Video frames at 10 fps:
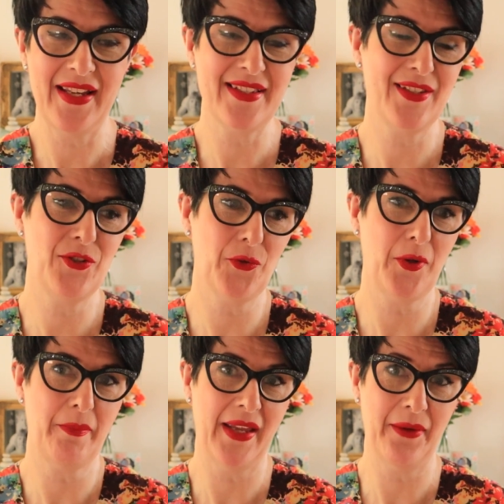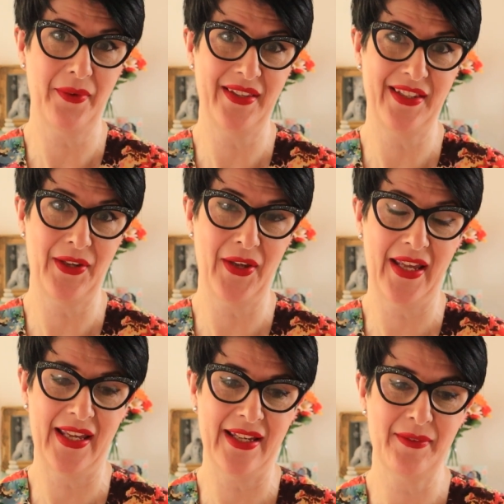It's a joy being with you
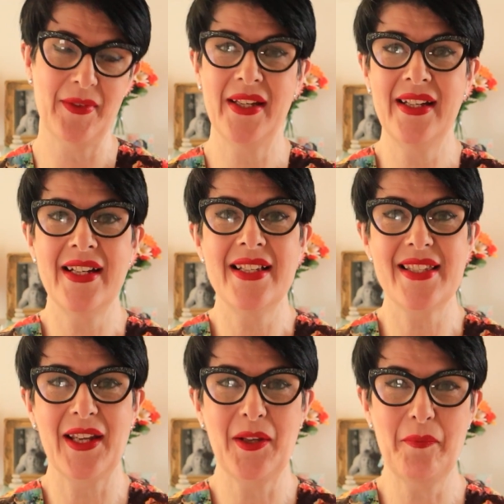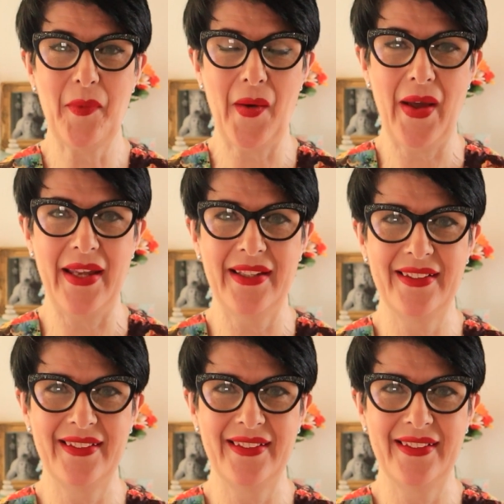here. So goodbye.